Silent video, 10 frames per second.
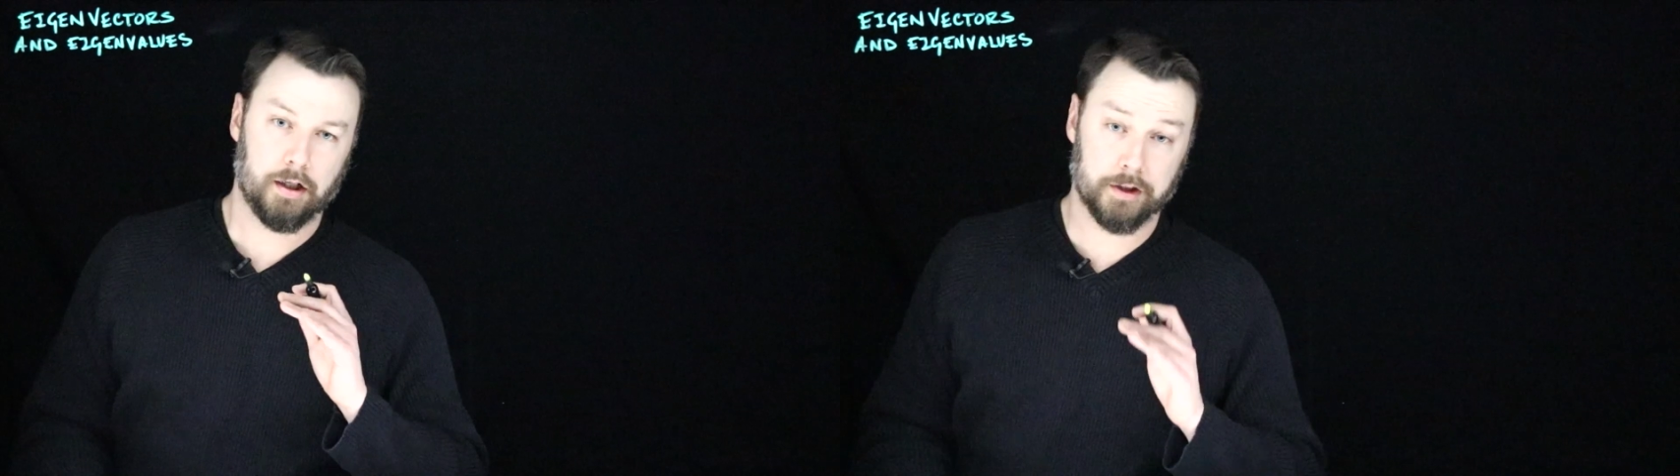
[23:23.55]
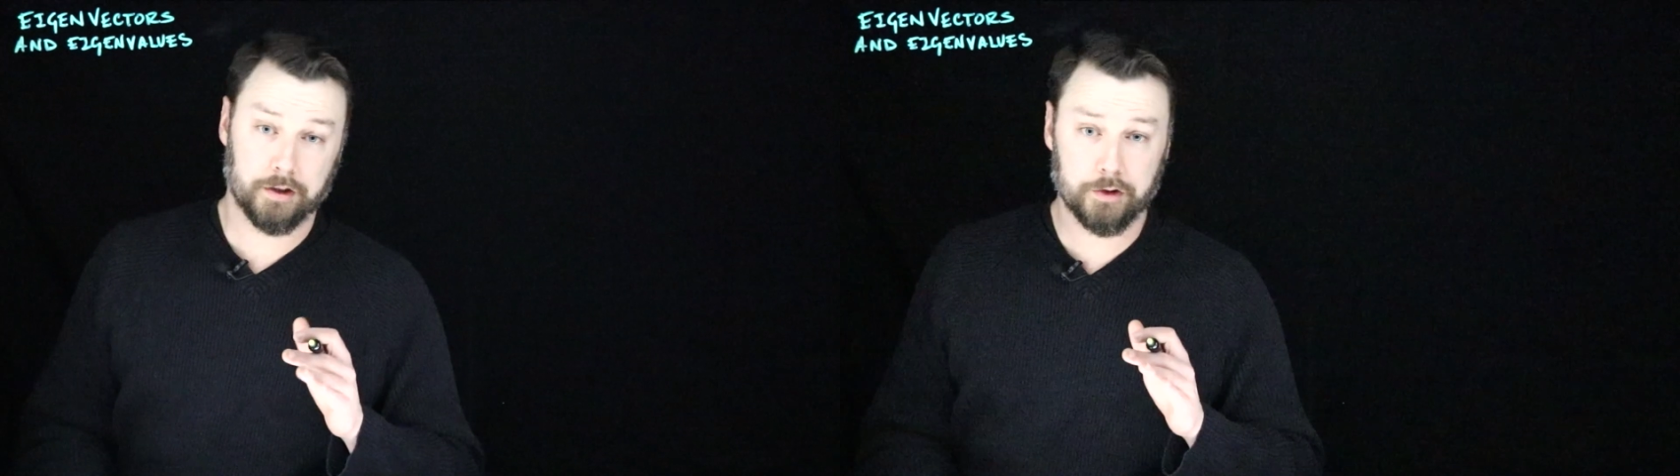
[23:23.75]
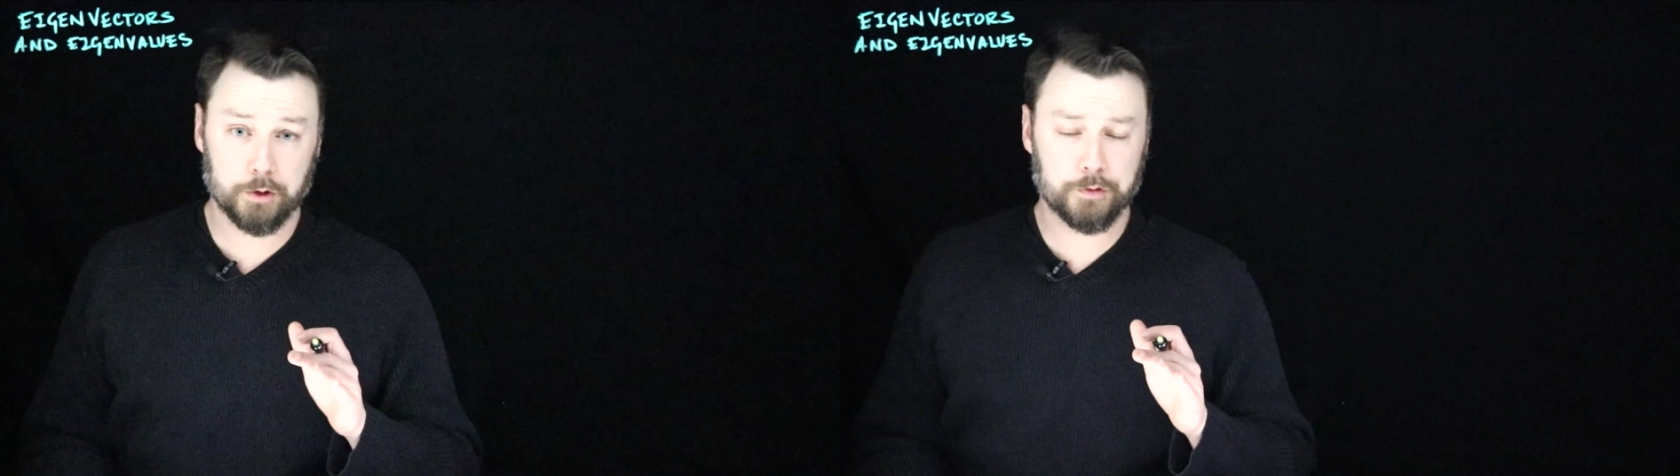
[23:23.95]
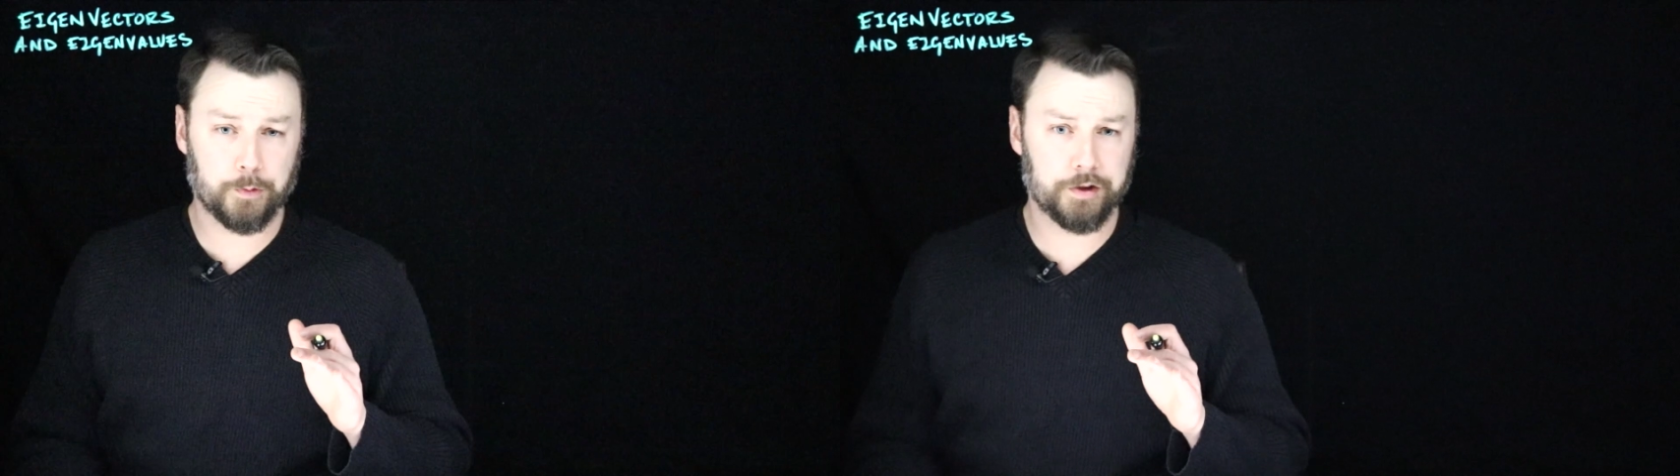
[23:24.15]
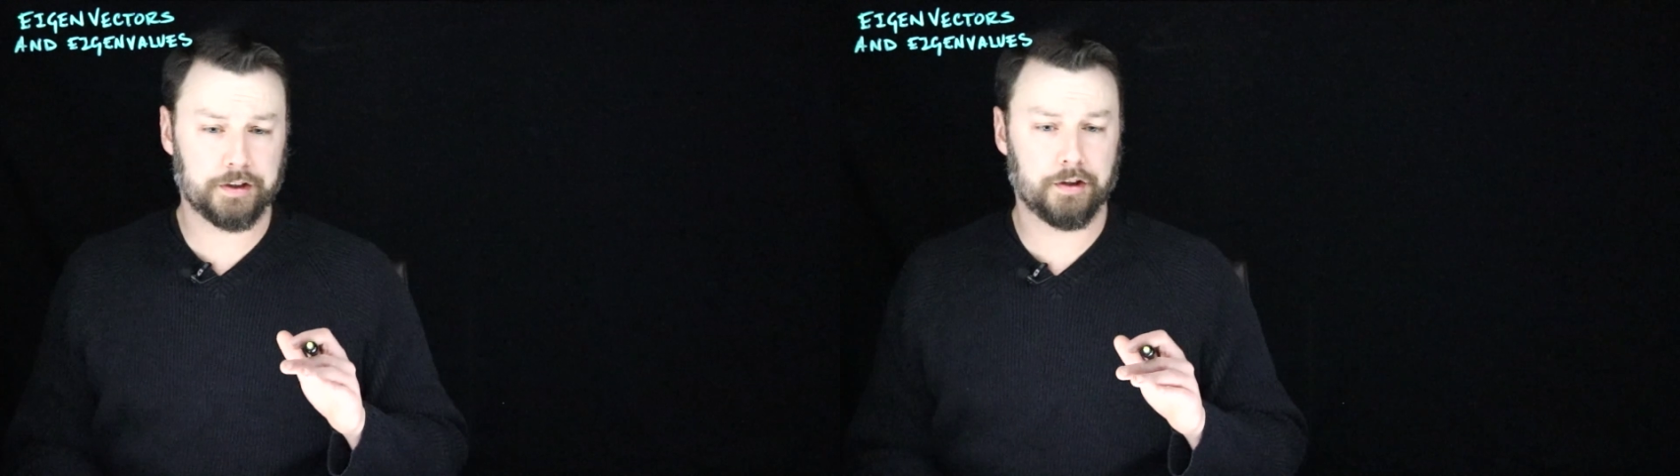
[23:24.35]
Another
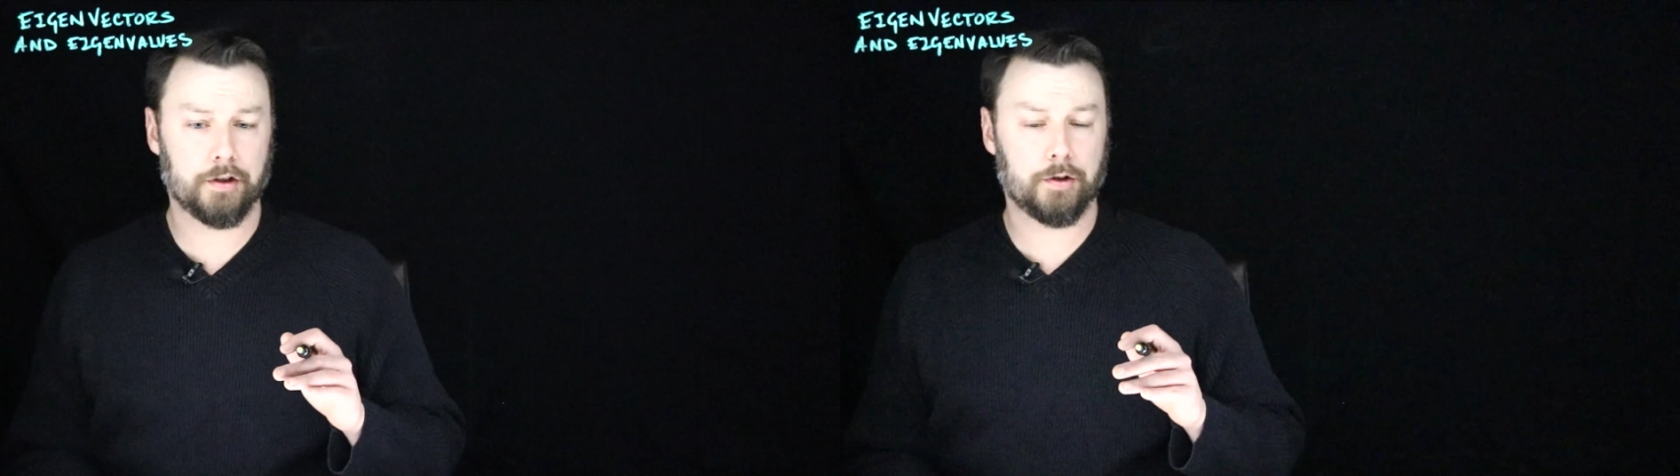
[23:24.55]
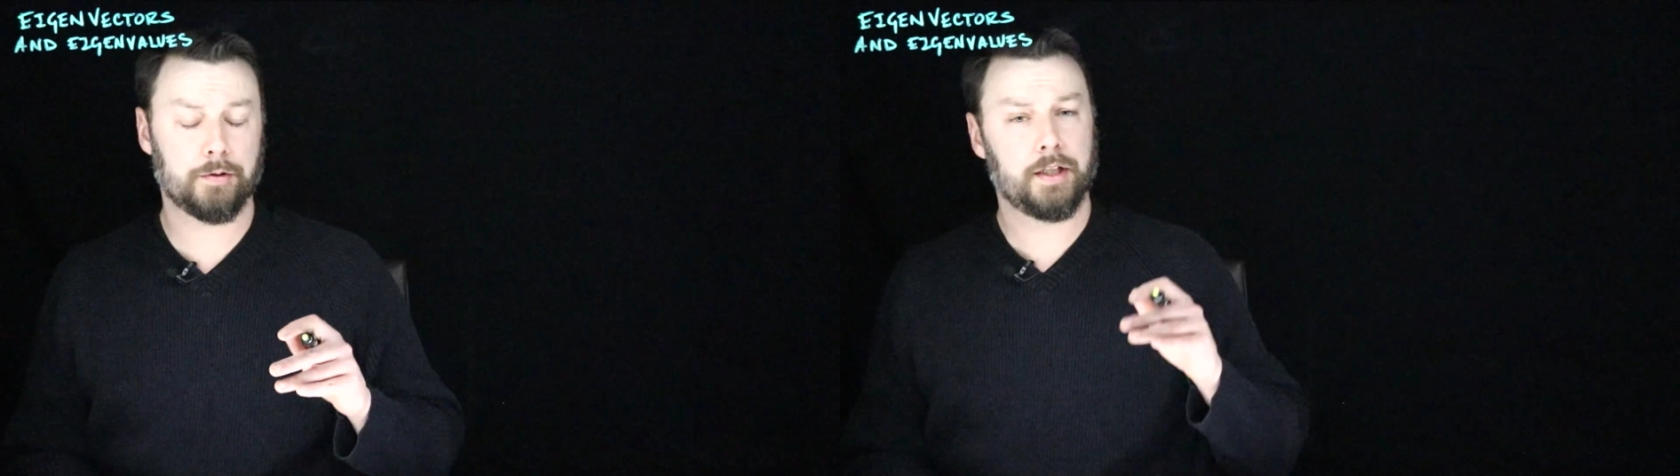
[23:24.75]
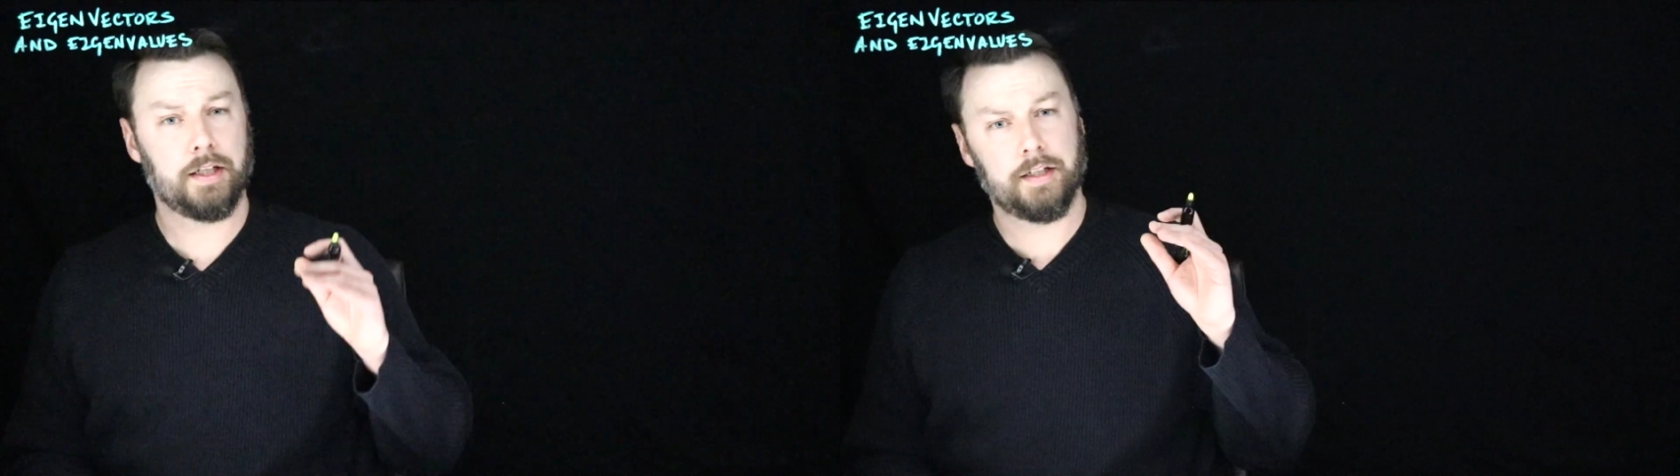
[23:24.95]
useful thing to know